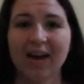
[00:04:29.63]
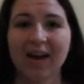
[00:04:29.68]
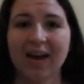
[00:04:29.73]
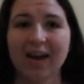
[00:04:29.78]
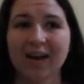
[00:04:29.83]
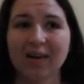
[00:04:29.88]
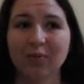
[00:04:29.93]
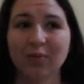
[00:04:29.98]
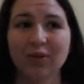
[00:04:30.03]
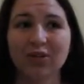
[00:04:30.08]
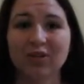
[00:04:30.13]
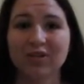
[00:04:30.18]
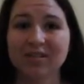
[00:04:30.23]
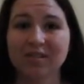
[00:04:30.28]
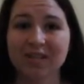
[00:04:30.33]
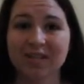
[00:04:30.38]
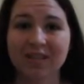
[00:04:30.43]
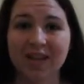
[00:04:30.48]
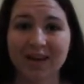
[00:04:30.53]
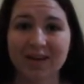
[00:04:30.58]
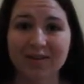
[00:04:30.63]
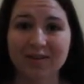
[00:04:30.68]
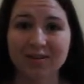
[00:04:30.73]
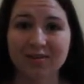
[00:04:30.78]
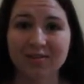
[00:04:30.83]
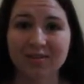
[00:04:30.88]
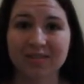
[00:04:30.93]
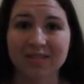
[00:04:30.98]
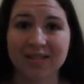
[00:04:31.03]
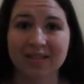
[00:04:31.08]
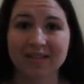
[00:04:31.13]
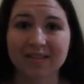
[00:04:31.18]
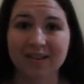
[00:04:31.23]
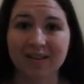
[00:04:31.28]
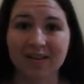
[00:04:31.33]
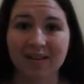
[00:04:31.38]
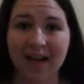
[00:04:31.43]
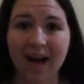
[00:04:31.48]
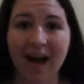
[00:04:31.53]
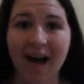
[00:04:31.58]
And we just did that until 6
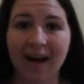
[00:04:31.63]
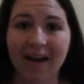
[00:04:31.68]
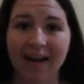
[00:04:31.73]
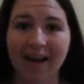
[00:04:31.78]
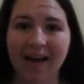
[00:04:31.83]
o'clock.